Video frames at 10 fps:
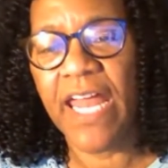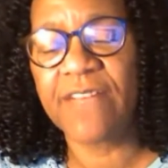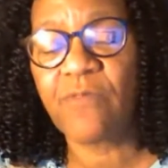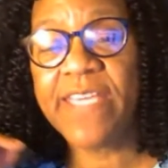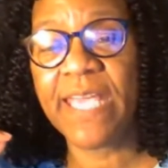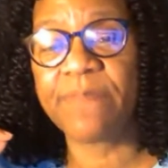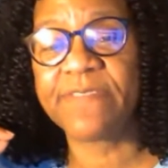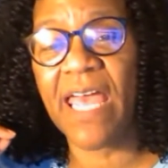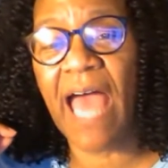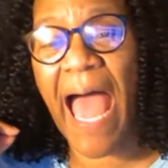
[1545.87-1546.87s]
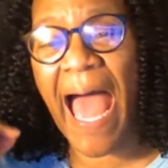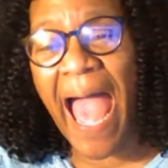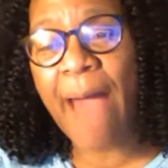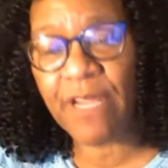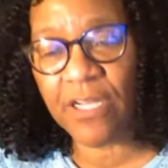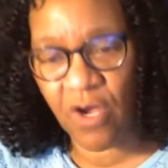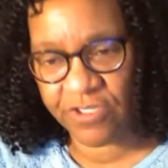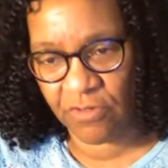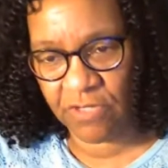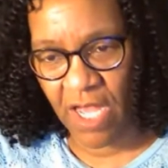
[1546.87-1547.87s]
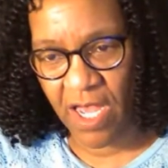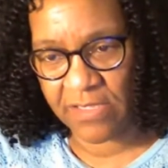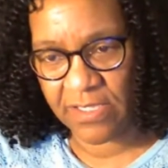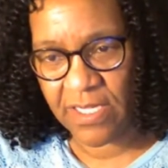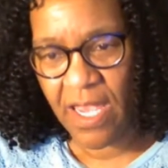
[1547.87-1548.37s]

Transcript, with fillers: And that's why he kept saying, I am the Lord your God.